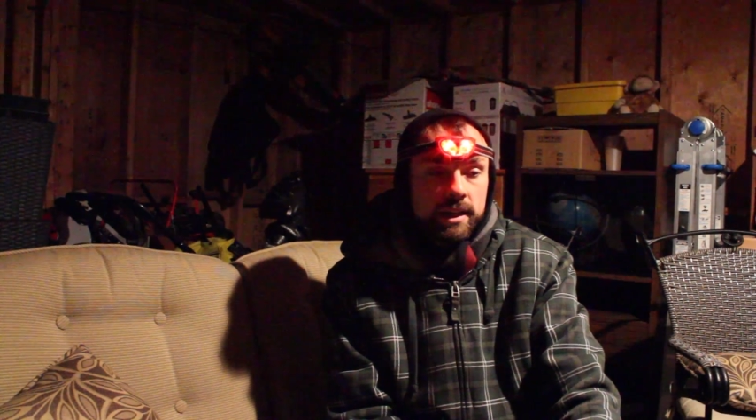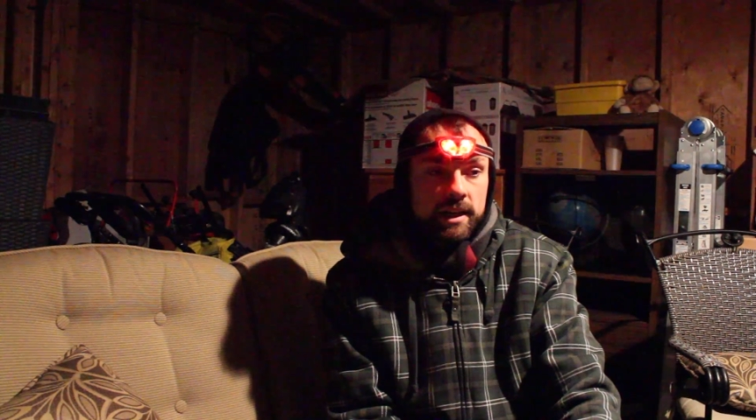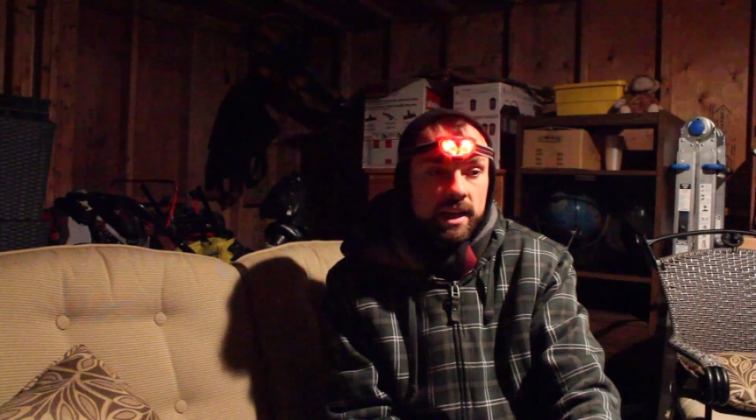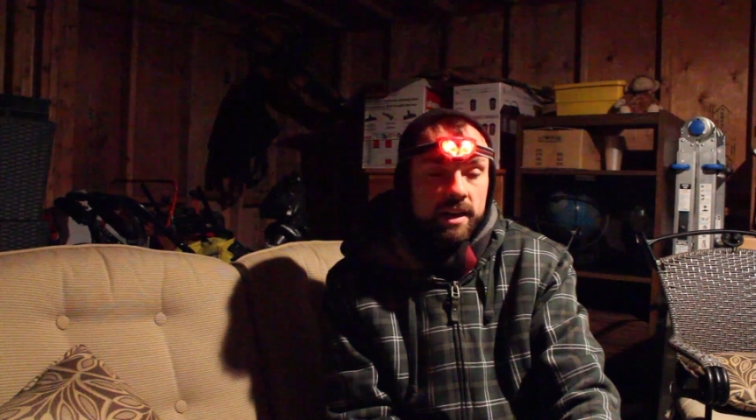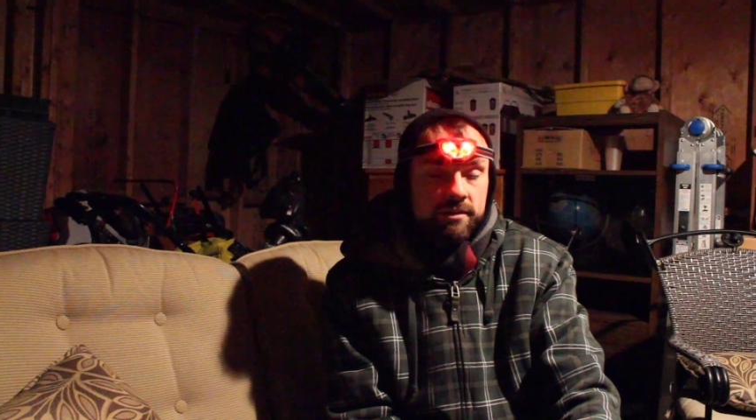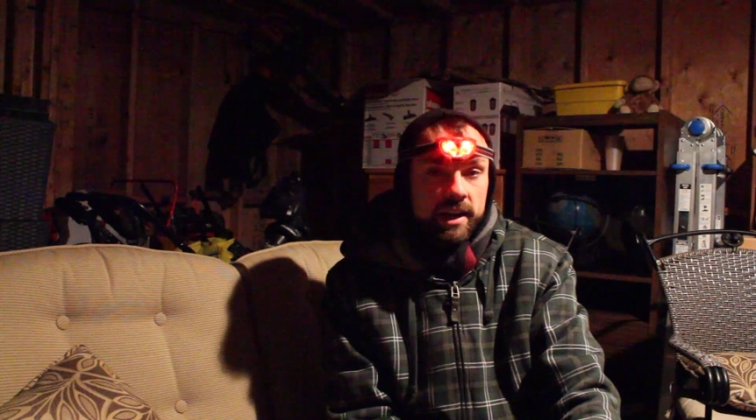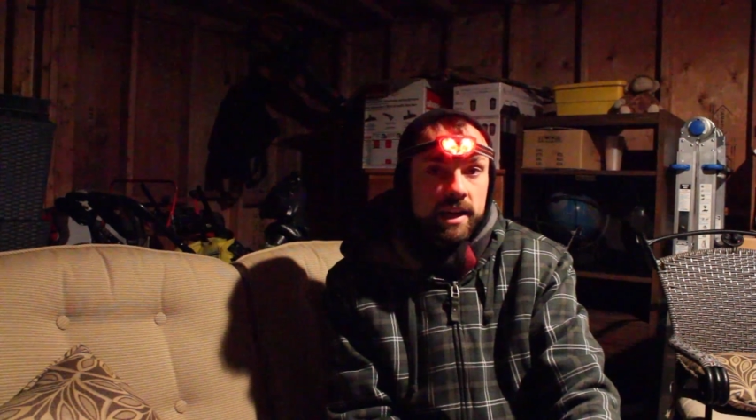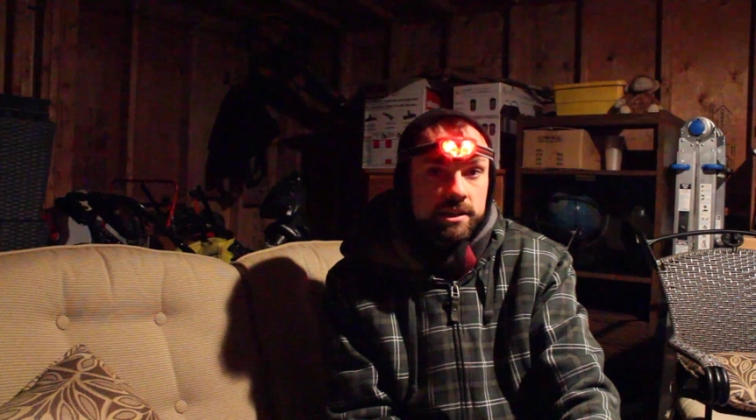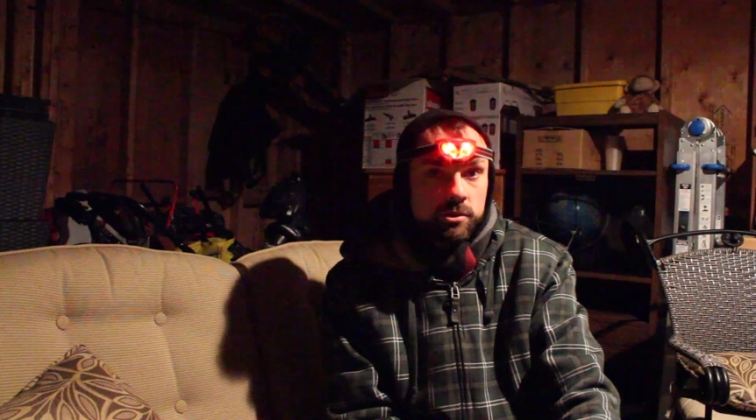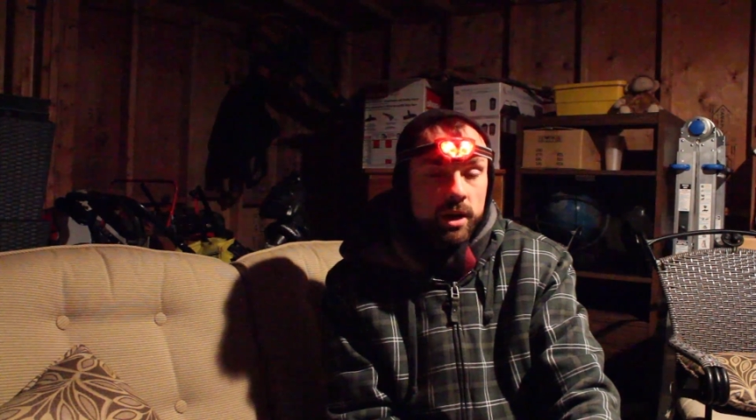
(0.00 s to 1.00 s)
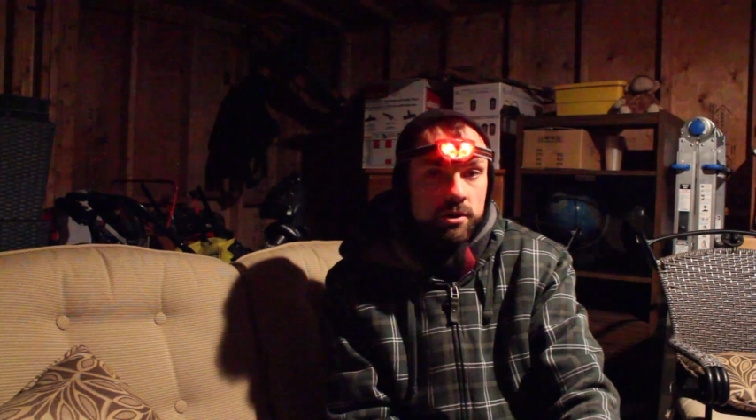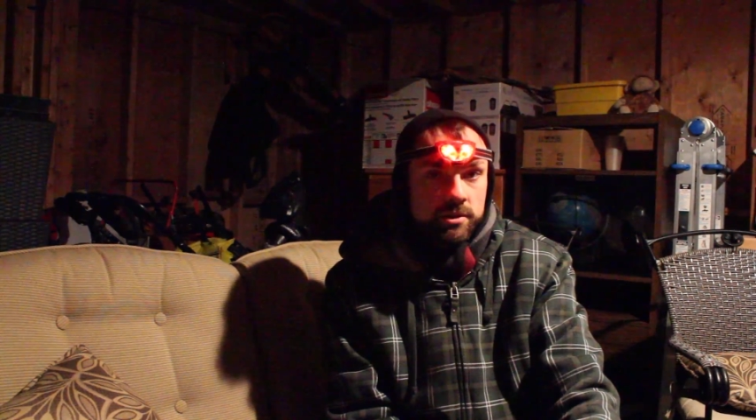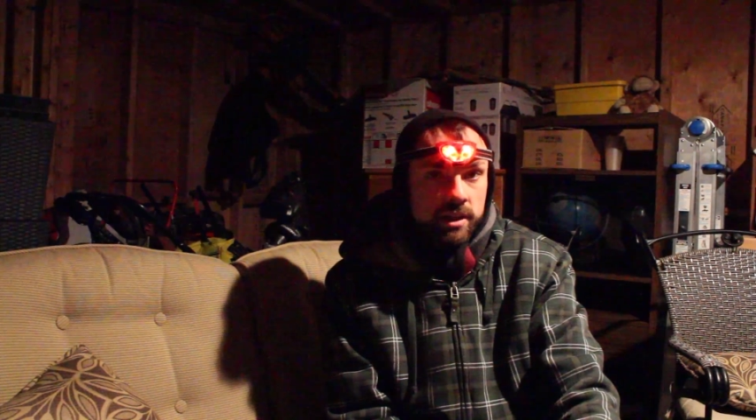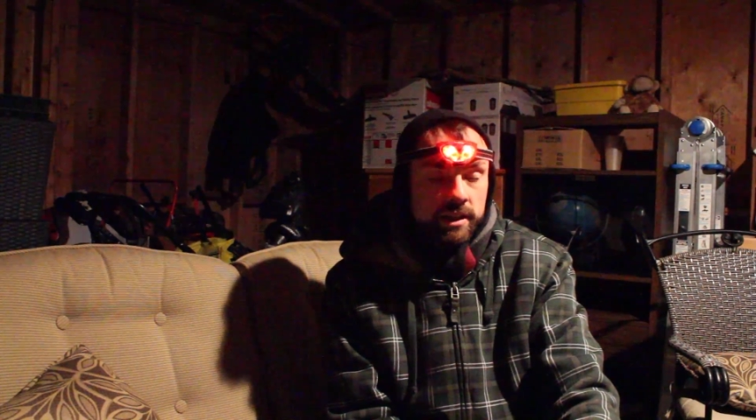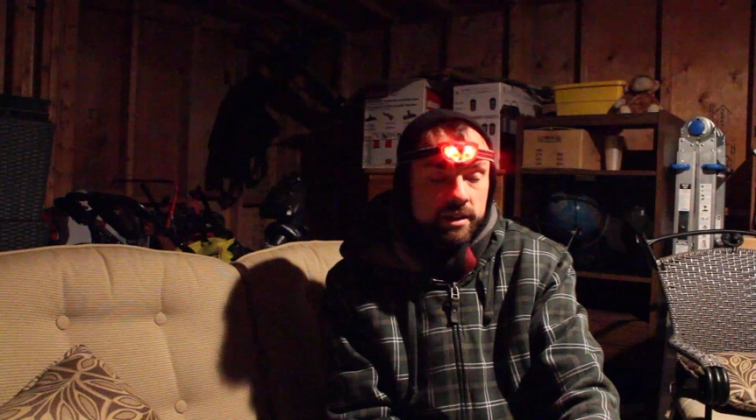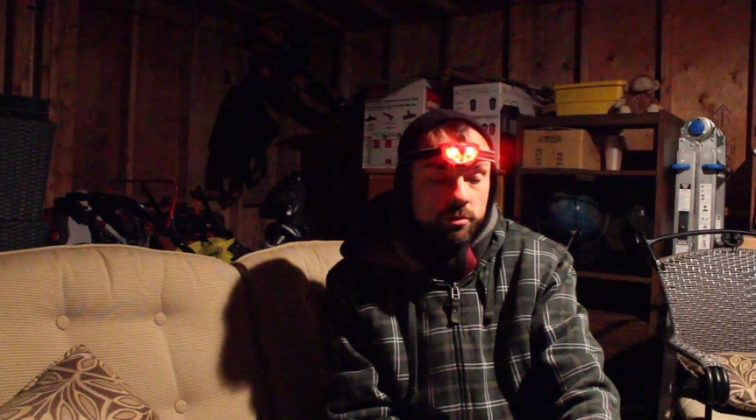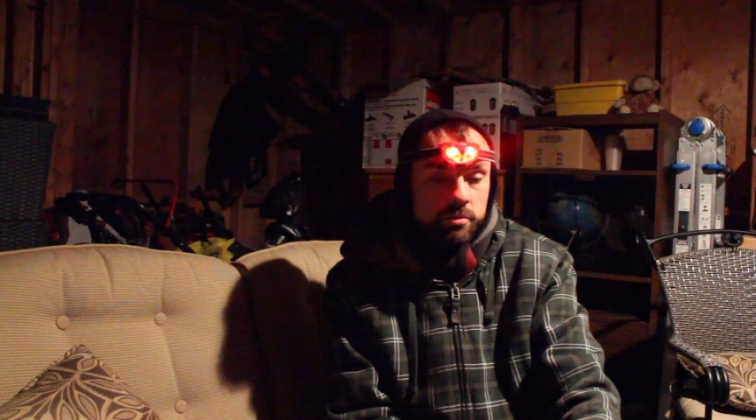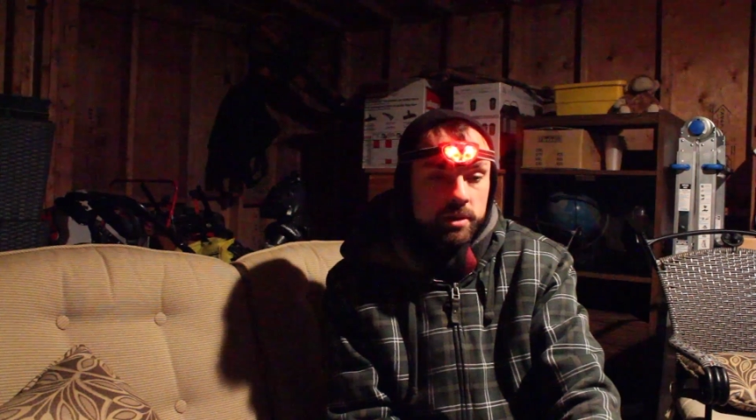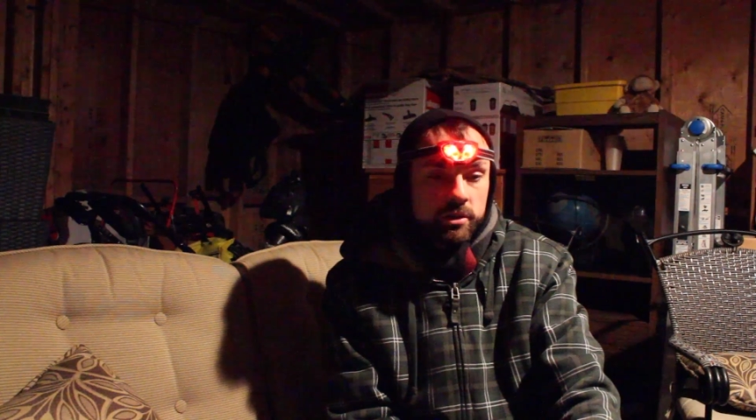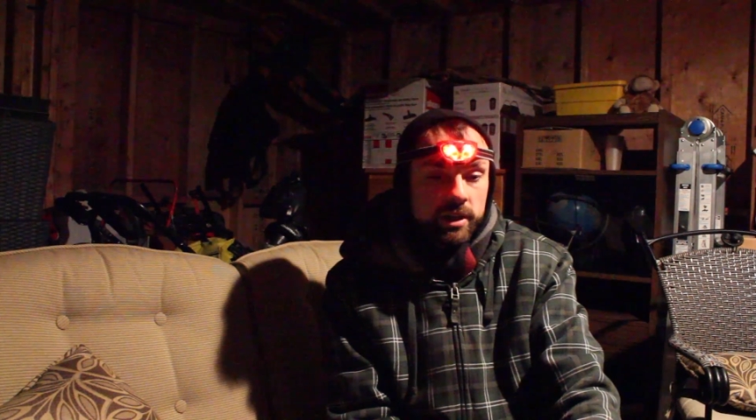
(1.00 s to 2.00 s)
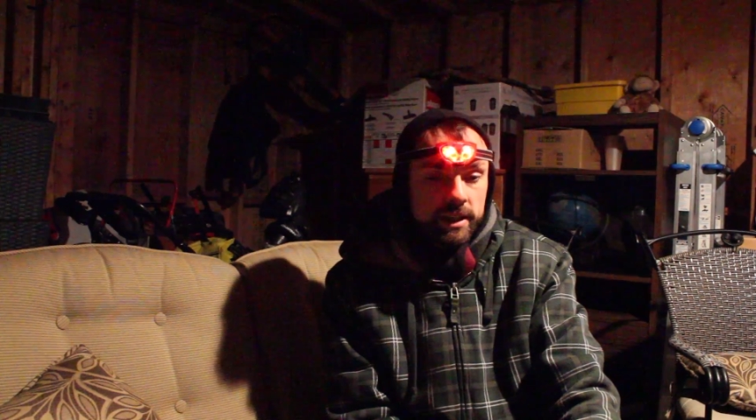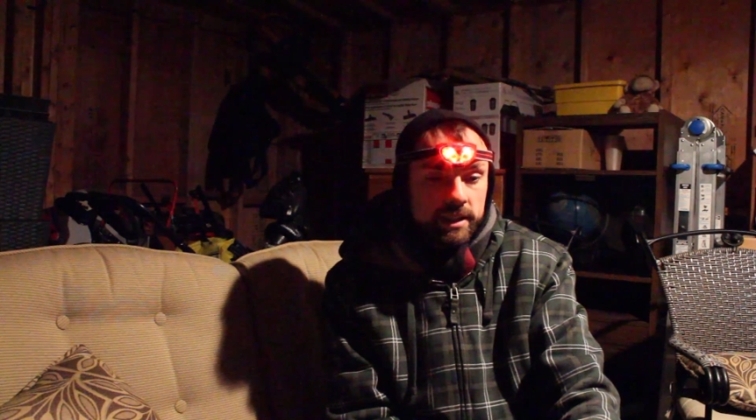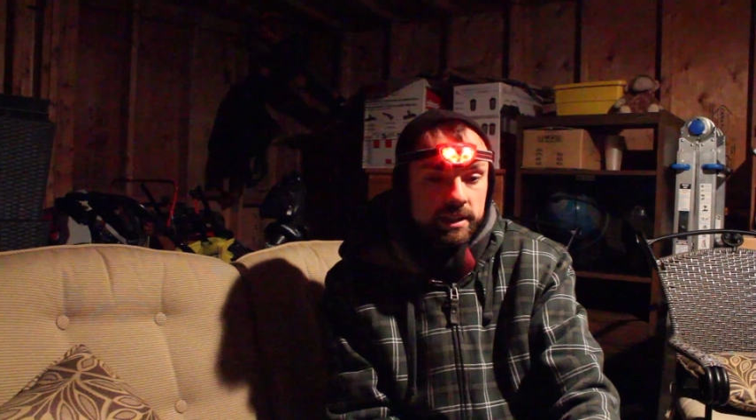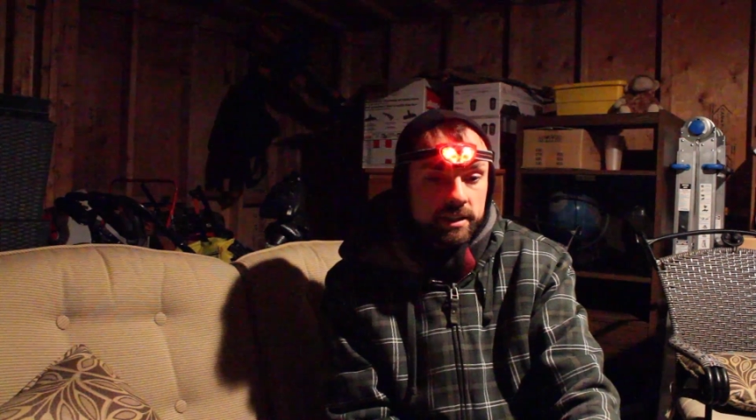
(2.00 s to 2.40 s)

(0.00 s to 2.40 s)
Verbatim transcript: uh, if I get two hours on it that would be great.